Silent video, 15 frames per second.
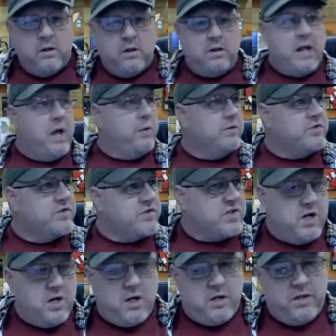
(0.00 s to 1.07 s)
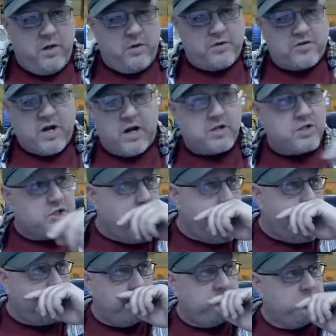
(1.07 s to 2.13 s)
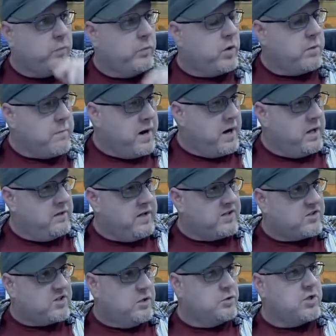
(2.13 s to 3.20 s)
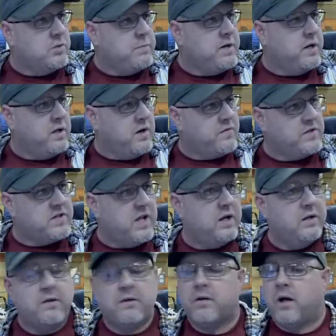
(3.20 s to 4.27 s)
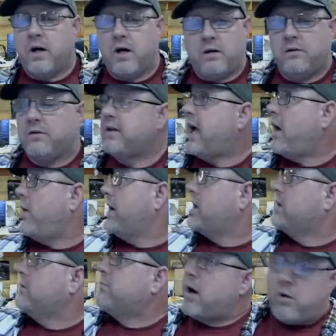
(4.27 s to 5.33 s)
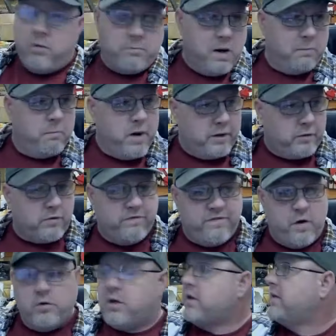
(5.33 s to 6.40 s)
that was on the other side of the shop where my desk used to be and everything. Now I can mount my microphone to